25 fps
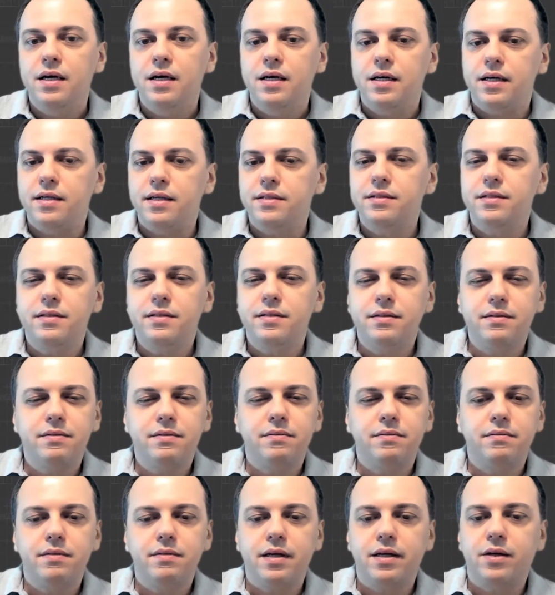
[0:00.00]
Is it
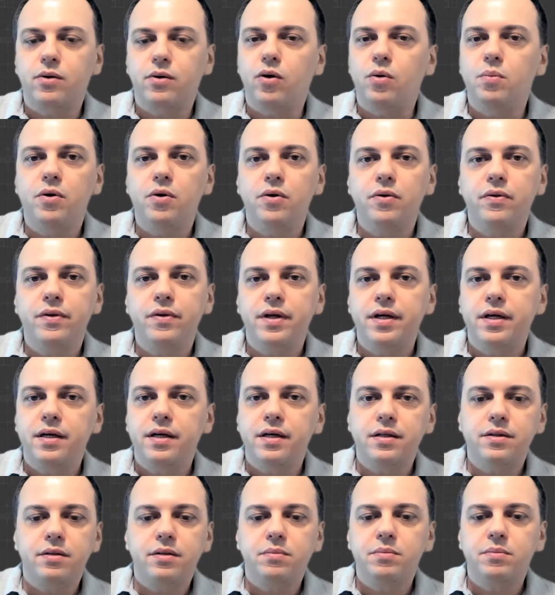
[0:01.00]
a common
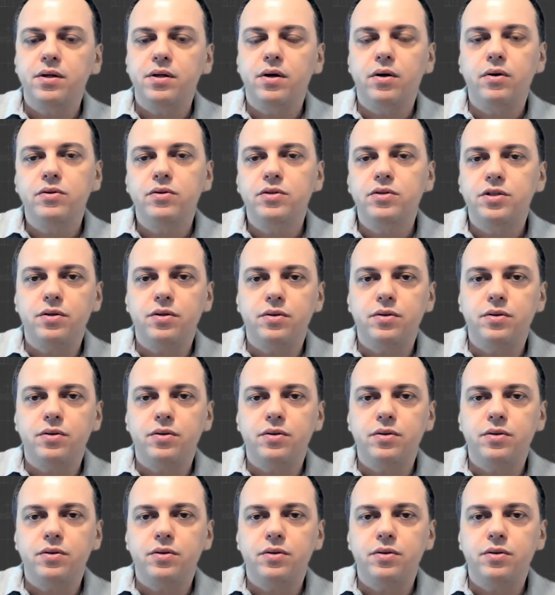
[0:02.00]
terminology,